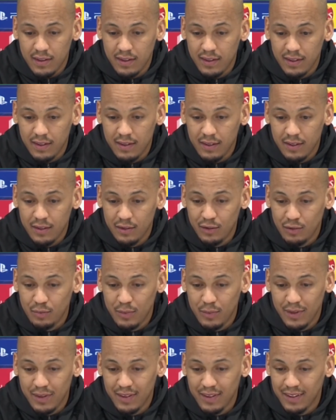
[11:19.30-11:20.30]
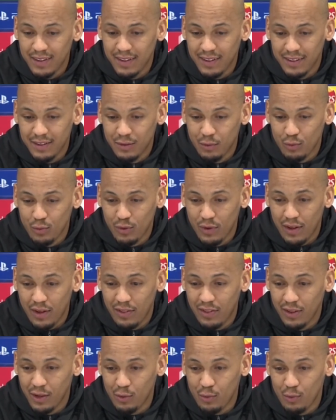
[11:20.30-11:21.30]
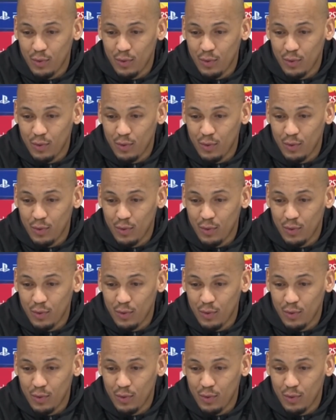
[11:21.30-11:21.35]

He's been here, I think,